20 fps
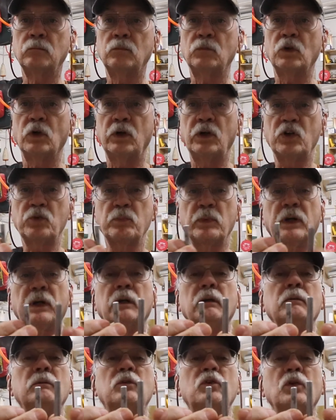So here's
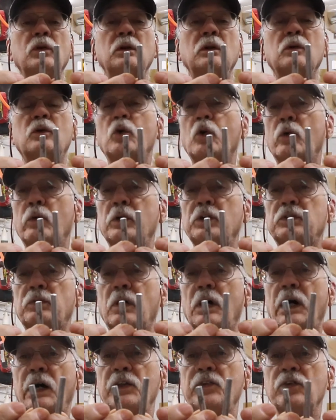my 2 little 1/4 inch
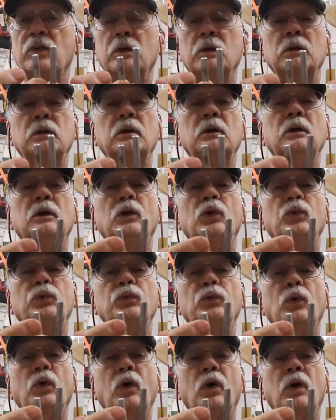rods
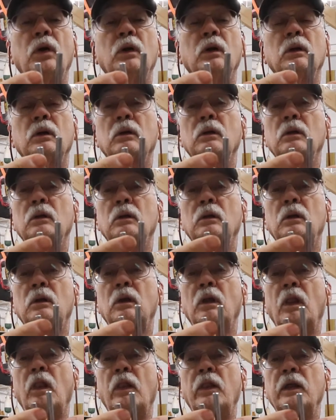for
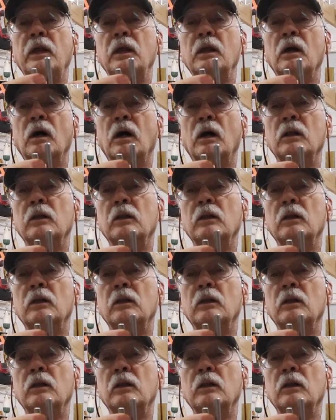the